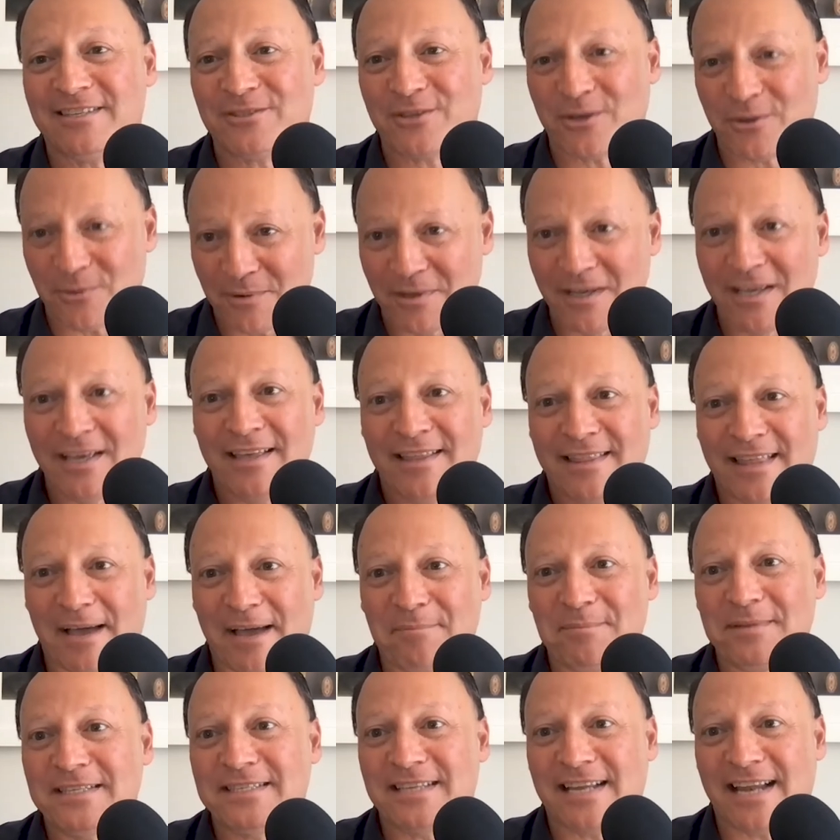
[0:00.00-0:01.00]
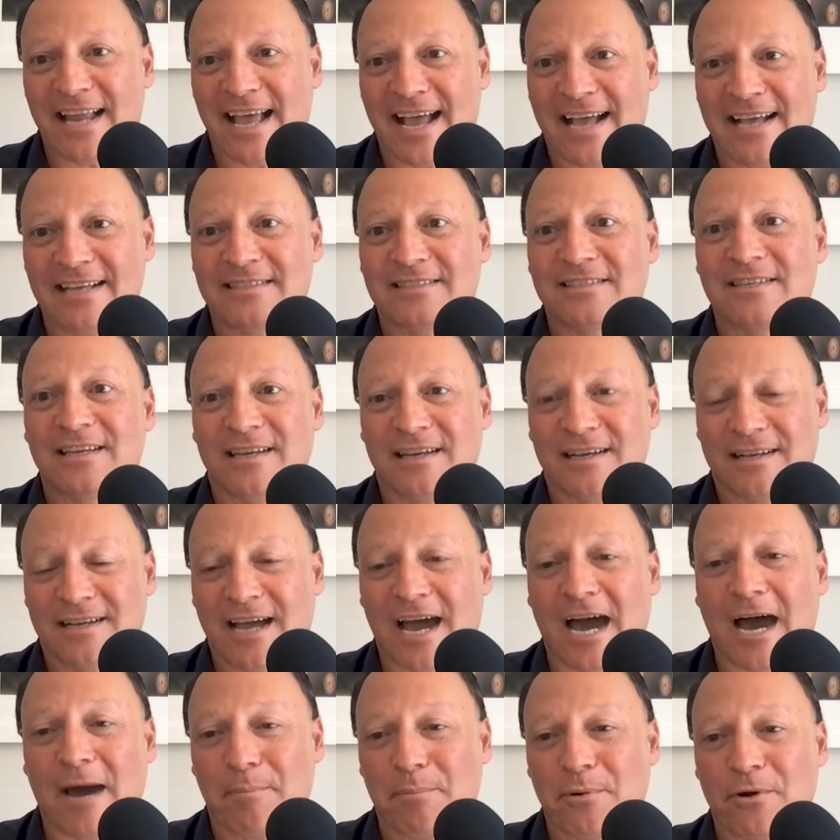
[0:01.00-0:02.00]
So that means it has
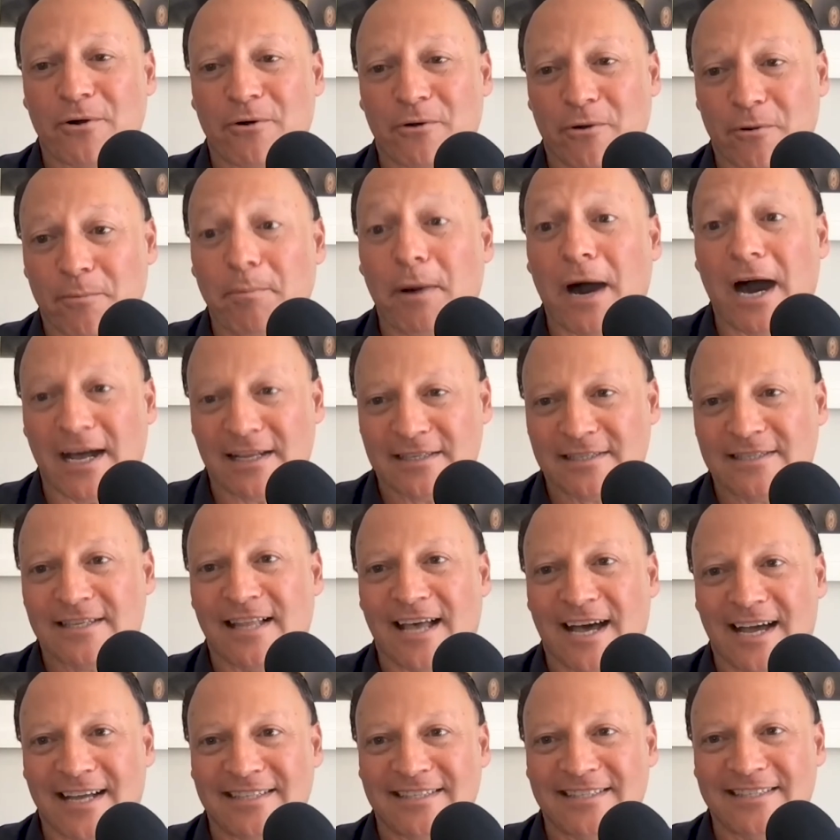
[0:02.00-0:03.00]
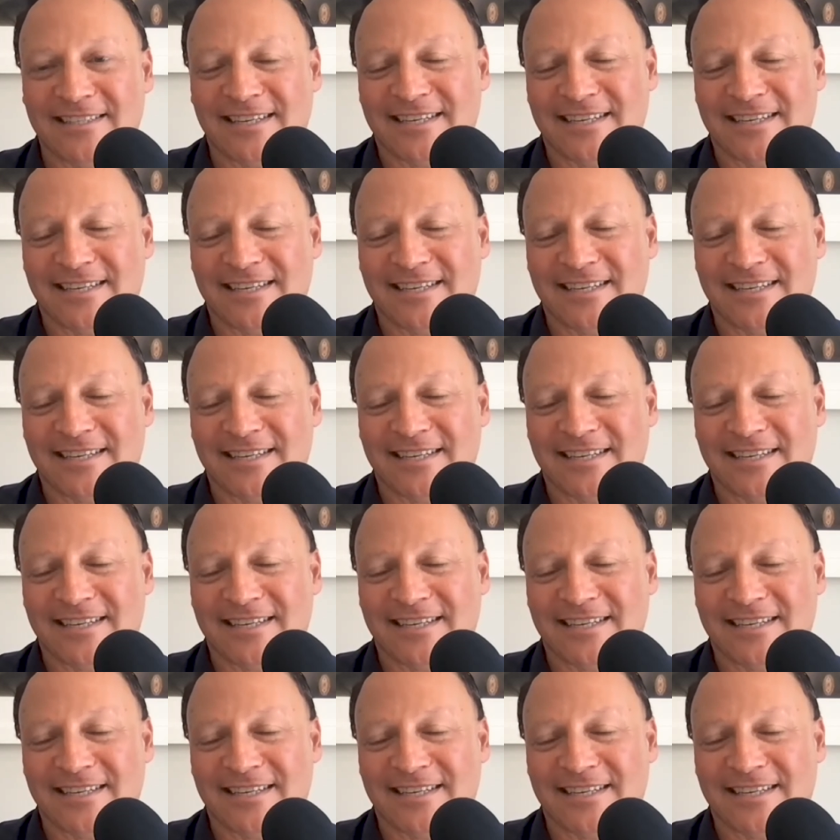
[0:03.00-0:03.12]
copper or POTS lines.